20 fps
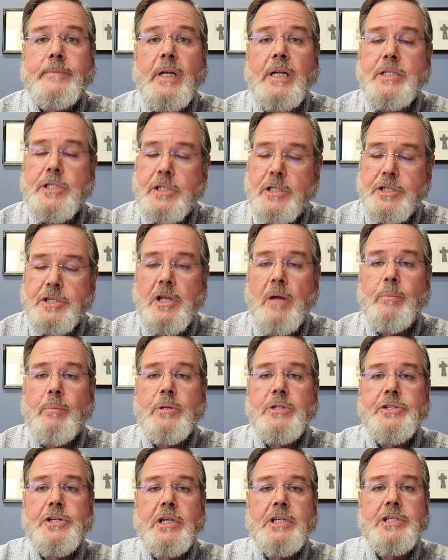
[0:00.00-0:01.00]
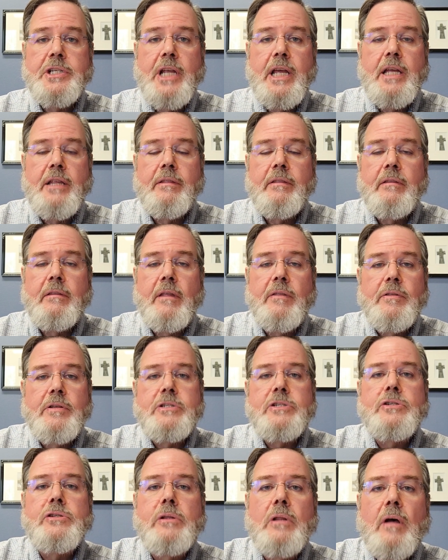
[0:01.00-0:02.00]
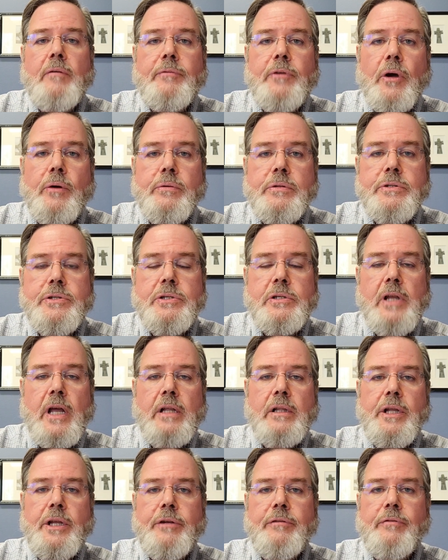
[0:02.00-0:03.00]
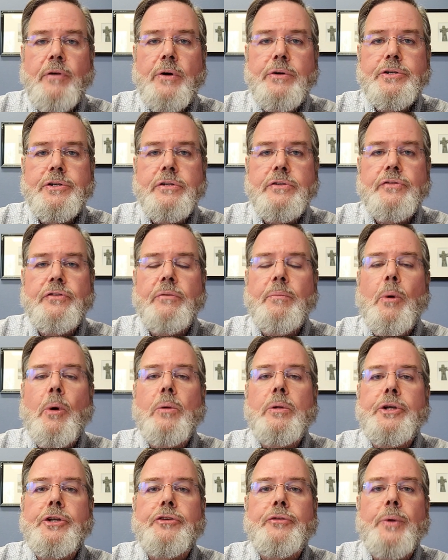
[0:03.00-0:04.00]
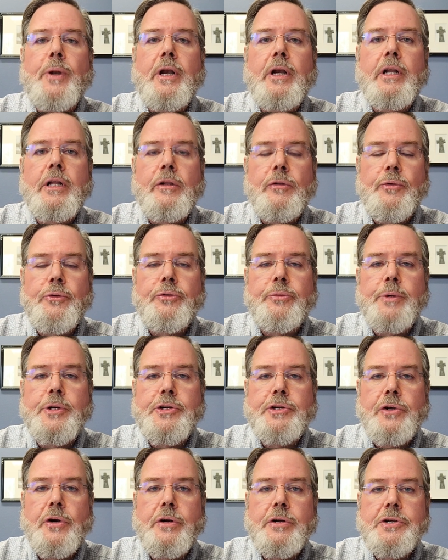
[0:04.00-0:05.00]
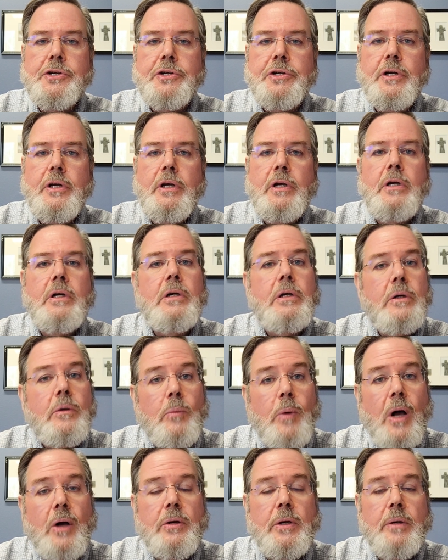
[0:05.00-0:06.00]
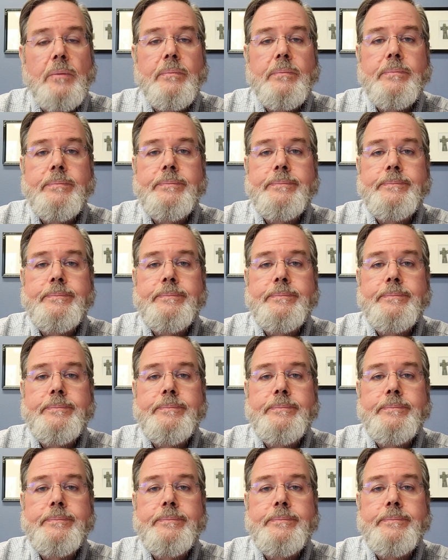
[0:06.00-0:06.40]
It's December 16th, and this is Love Notes, daily devotions from Holy Trinity Lutheran Church. Welcome.